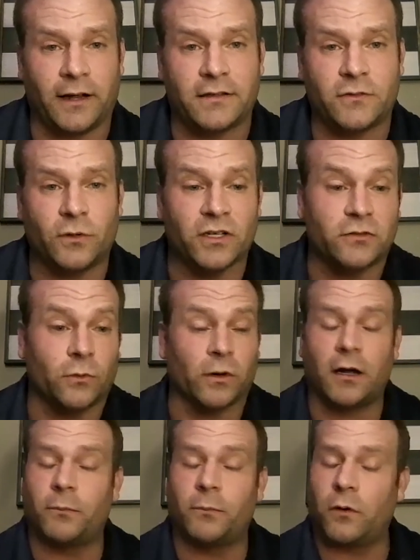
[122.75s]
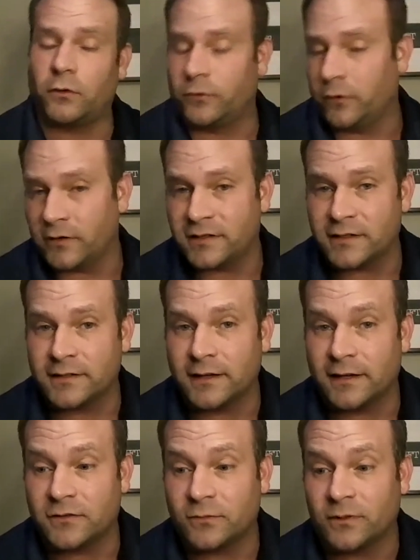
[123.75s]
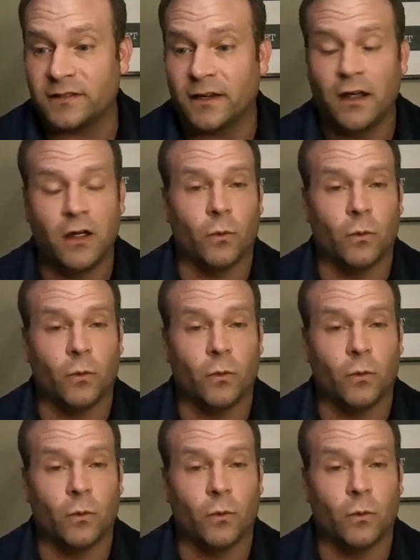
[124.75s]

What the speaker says: next to us or a couple other nurses next to us.